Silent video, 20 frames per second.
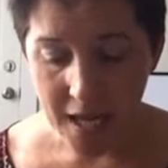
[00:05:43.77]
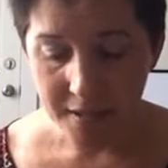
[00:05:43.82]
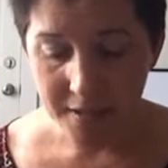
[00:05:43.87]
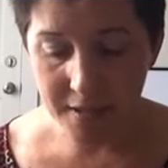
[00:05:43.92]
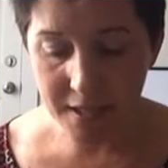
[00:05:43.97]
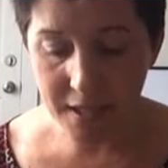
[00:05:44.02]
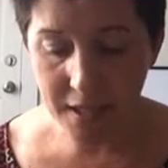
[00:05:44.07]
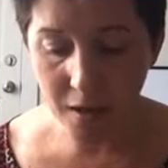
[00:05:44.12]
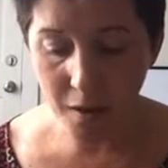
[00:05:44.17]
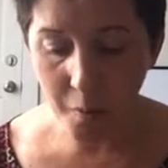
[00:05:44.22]

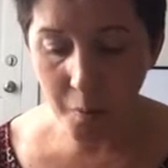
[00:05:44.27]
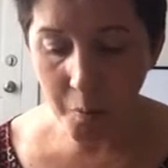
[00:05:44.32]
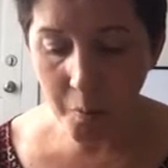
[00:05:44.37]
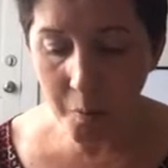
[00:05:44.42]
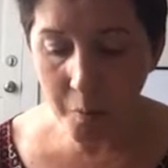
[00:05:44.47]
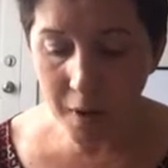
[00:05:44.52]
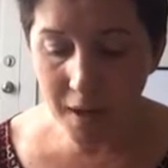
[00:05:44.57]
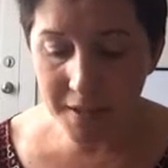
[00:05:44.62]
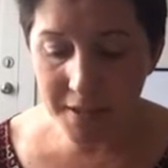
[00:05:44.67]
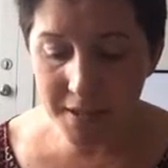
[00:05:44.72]
See,
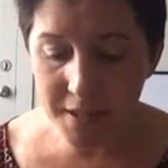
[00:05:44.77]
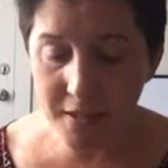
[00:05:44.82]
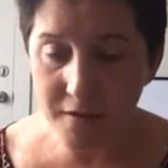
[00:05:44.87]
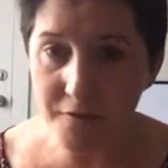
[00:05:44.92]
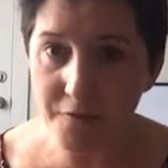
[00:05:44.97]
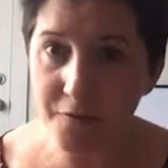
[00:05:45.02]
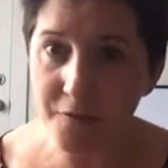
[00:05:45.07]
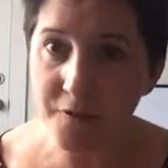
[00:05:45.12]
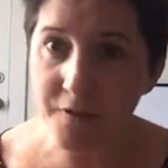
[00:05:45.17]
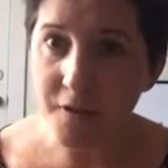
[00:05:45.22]
what
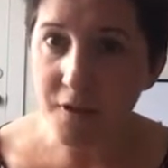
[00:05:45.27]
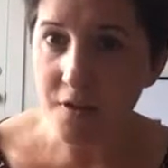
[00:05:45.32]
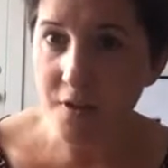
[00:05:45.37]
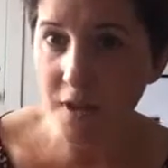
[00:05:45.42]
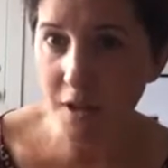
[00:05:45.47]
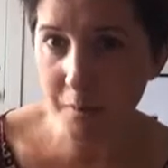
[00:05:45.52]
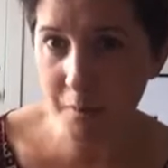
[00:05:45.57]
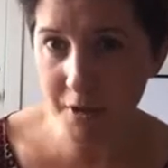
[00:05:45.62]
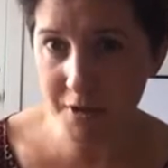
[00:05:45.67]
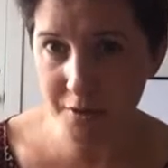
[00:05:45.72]
if
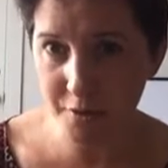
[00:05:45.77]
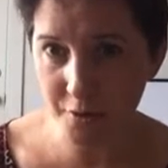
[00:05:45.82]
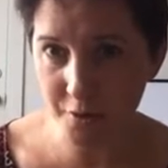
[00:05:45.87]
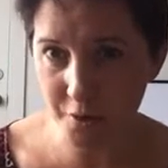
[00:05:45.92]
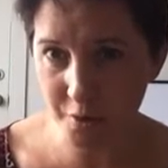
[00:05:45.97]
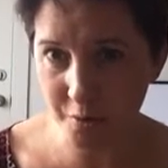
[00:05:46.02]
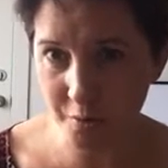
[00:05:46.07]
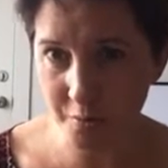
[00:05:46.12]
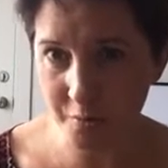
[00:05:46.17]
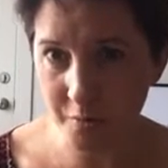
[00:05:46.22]
that was
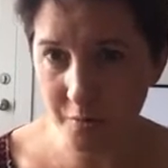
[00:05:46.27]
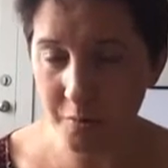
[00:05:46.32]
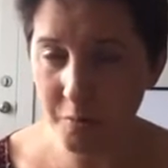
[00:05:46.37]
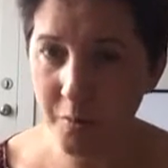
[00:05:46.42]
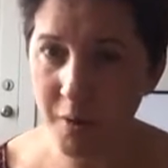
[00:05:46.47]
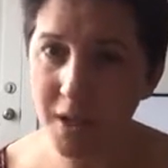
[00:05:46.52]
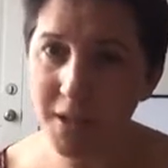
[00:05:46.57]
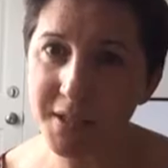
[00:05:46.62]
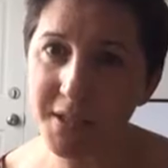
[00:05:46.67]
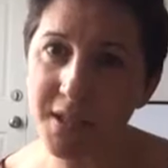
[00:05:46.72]
not true?
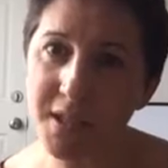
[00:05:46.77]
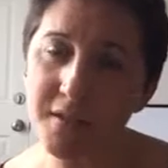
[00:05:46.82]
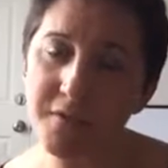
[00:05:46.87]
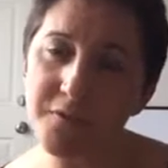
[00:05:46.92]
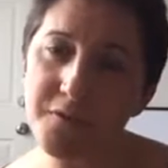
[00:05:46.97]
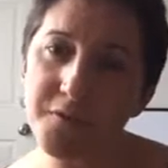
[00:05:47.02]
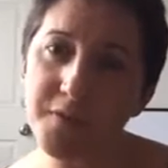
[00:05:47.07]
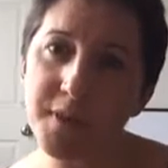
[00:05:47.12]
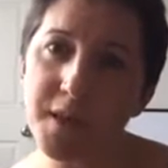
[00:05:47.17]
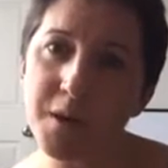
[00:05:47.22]
What
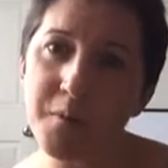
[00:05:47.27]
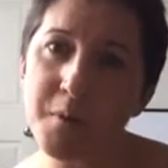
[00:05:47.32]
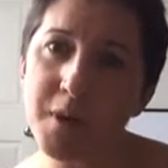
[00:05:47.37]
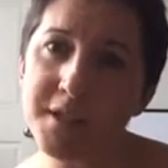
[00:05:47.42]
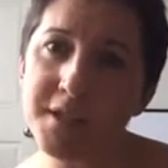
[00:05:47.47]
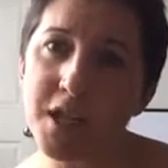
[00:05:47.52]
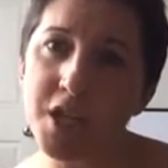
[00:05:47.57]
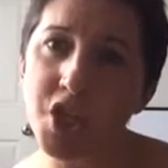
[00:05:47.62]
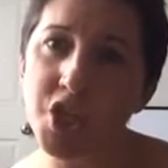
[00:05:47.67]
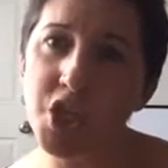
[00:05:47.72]
if that
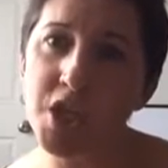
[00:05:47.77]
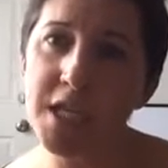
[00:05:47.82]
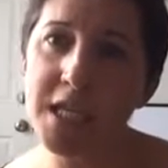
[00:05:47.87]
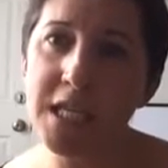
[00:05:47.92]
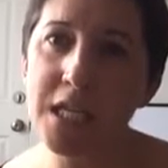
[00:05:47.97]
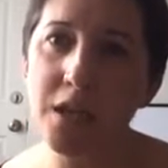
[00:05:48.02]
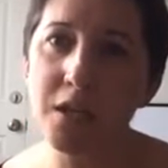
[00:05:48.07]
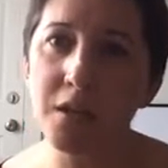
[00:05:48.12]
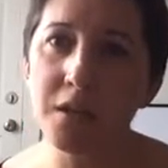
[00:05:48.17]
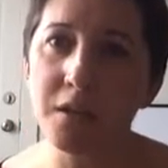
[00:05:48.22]
was
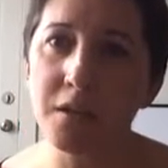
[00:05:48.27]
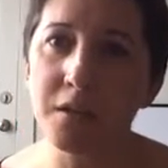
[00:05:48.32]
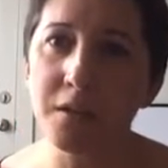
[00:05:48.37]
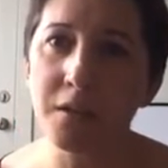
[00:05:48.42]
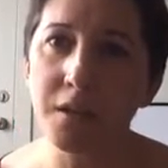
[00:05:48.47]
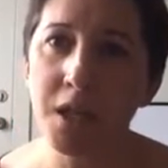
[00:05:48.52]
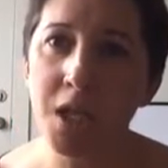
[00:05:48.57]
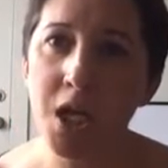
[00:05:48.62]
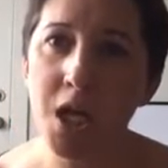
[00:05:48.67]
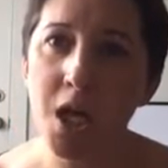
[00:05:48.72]
actually
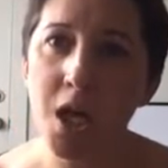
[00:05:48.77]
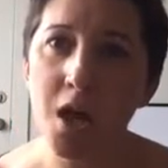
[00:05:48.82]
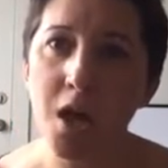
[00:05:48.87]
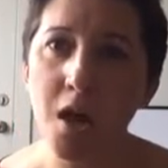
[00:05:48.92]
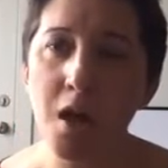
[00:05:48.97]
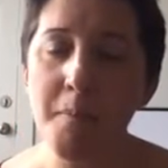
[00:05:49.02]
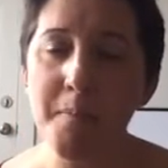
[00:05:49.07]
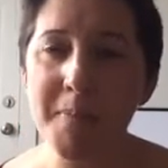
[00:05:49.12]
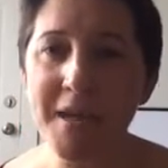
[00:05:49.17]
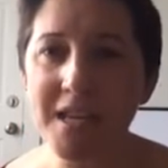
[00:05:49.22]

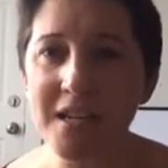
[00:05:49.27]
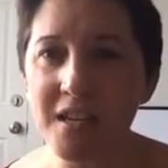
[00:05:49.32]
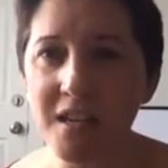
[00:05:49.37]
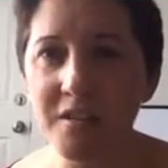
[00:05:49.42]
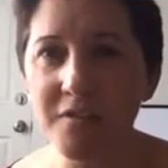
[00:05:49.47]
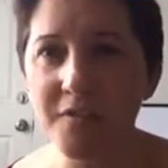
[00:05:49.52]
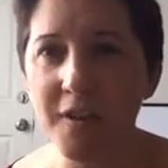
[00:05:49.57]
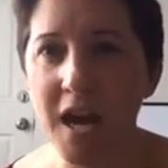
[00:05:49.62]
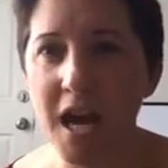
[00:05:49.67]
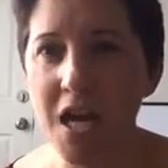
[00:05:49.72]
a
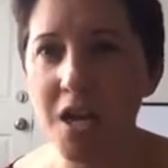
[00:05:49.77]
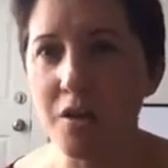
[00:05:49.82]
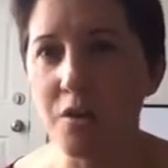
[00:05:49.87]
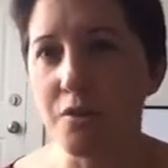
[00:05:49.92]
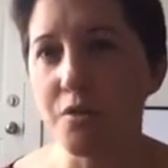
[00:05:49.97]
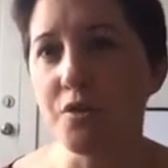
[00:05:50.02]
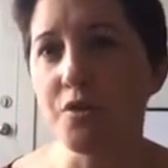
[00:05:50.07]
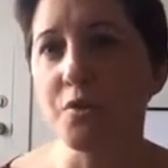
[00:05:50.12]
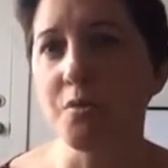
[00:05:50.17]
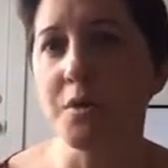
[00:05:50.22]
belief I
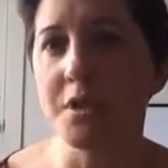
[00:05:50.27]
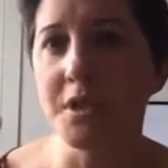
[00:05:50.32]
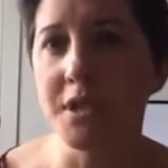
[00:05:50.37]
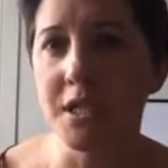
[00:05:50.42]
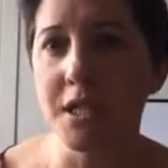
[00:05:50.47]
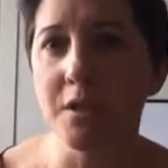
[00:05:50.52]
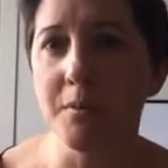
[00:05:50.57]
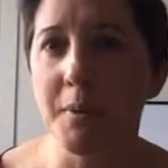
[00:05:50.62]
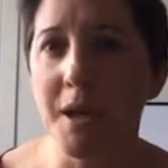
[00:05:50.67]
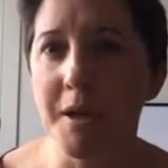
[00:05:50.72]

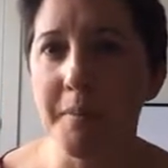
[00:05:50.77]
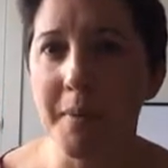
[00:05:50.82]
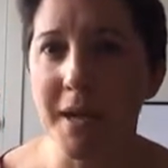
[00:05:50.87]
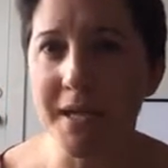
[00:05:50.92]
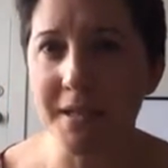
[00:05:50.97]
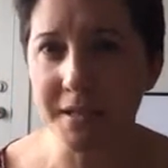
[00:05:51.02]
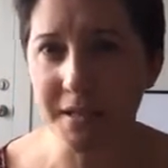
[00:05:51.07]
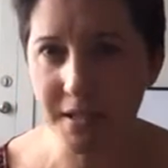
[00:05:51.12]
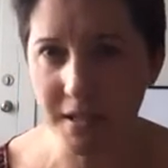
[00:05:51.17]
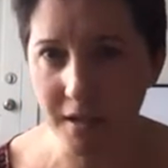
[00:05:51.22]
constructed by
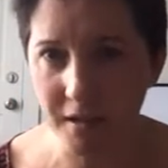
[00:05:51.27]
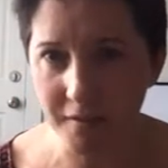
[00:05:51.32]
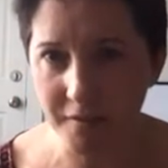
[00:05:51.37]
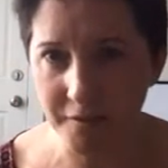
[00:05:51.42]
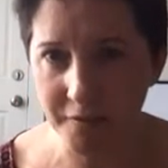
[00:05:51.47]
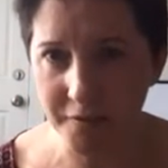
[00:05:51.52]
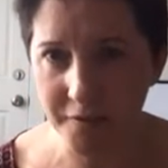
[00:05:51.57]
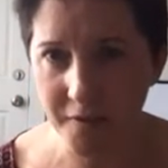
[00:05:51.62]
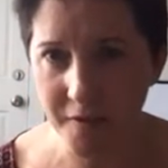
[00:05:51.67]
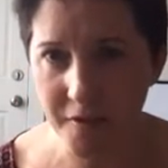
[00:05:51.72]

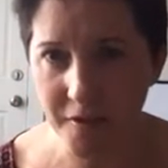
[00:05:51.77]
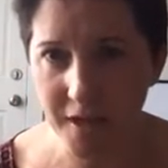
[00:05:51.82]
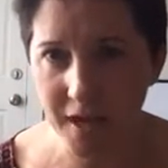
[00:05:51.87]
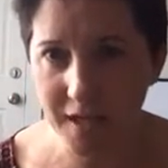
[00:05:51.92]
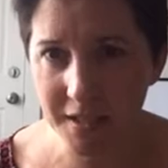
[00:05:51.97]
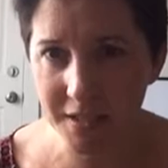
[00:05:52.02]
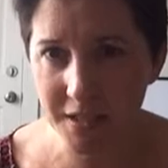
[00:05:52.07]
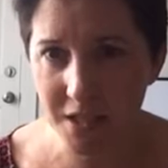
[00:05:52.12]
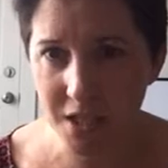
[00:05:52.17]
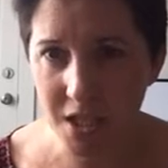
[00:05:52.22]
myself
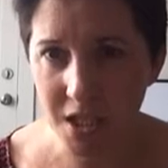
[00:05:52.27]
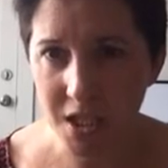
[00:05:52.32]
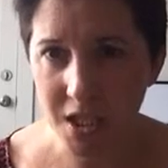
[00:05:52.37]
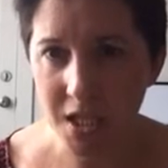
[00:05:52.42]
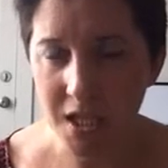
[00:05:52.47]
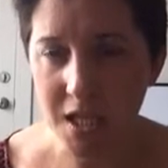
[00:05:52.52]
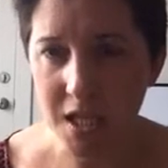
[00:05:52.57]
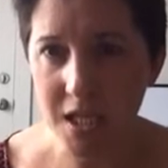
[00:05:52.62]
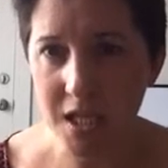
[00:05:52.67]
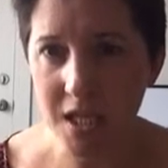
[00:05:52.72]
that
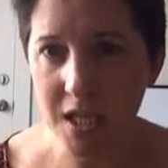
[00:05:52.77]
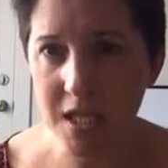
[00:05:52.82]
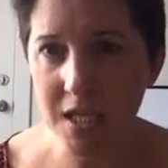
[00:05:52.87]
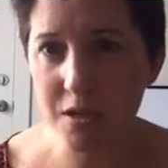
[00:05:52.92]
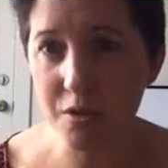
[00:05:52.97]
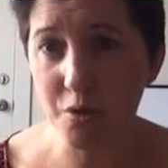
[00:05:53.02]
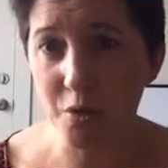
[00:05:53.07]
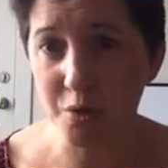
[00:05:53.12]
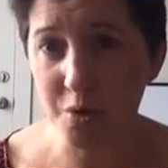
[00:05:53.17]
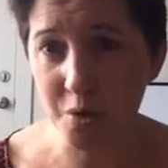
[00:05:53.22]

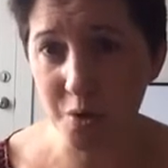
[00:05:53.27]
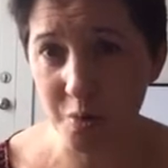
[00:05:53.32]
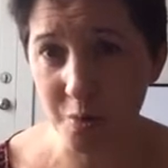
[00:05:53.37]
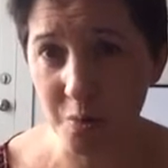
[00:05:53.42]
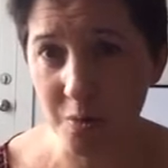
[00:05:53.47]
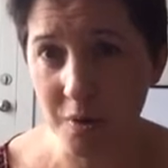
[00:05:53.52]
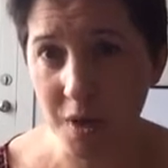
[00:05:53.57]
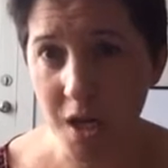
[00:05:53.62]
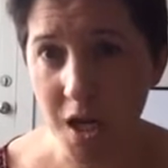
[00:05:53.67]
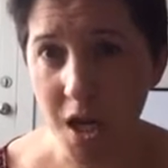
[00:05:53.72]
is not
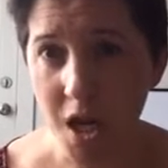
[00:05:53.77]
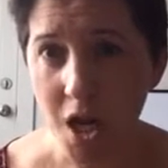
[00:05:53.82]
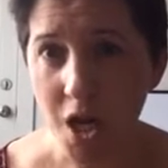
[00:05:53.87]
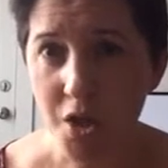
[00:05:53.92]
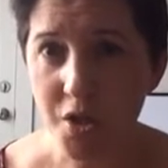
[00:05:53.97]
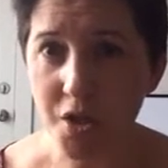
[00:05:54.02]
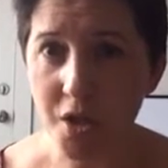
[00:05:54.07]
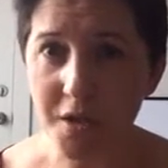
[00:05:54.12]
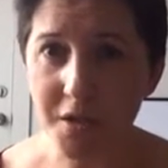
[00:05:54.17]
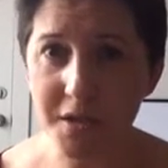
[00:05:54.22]
true?
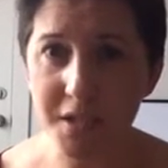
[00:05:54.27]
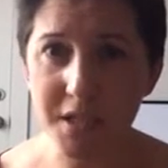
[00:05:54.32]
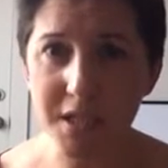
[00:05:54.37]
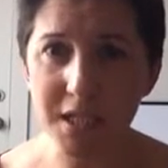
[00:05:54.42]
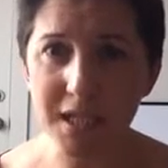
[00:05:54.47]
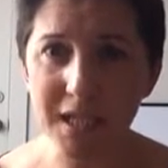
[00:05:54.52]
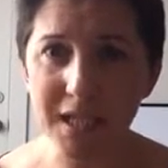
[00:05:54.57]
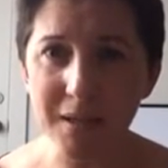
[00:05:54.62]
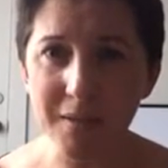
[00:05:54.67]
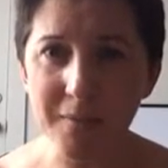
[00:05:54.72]

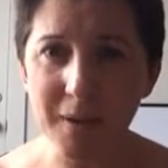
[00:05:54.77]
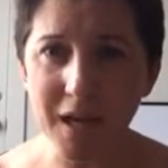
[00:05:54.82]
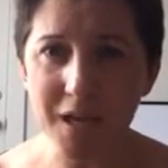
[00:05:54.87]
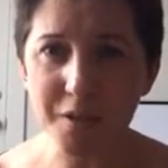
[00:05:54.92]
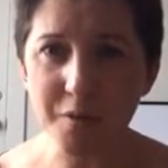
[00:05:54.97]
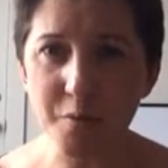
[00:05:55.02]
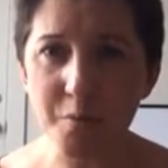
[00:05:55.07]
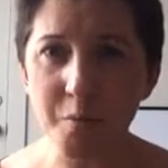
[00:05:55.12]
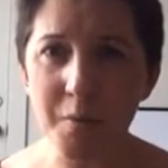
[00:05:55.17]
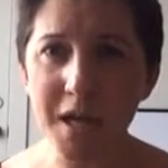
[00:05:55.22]
Just
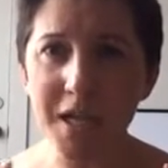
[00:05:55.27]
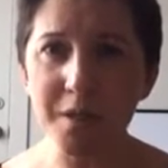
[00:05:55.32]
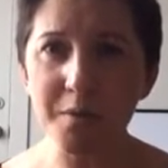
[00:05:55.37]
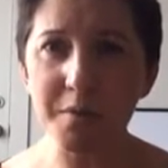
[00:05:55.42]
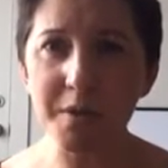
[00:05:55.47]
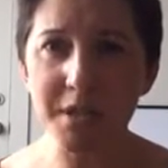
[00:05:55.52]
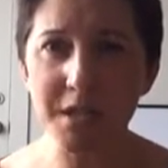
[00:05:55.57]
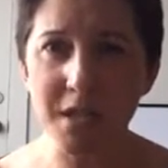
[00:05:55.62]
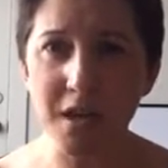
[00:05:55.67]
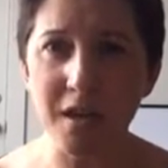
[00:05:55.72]
as a way
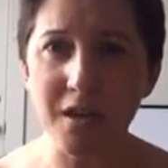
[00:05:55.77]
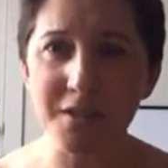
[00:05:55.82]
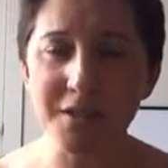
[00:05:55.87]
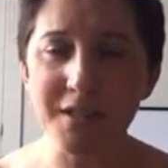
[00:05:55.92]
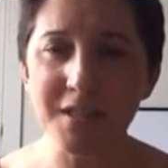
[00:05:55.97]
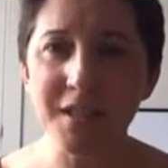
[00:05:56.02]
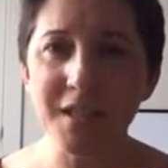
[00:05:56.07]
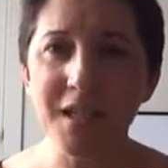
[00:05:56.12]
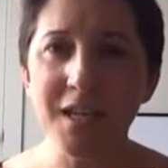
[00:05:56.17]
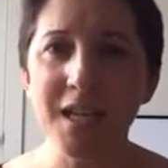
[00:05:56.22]
to
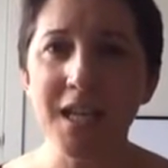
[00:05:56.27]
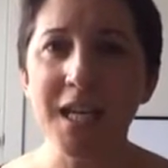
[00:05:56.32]
start